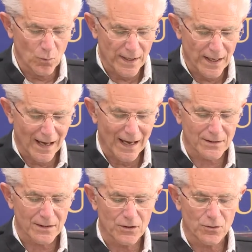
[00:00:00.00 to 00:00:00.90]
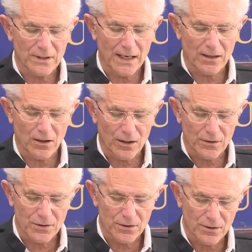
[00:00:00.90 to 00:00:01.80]
we ask that you take our
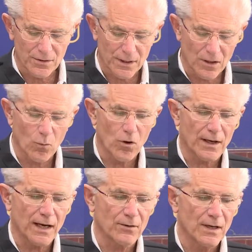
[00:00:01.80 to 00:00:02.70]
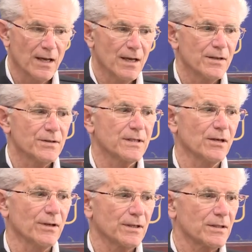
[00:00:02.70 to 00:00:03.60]
concerns and our workout
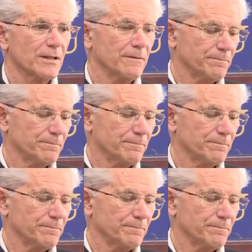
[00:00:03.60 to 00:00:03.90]
seriously.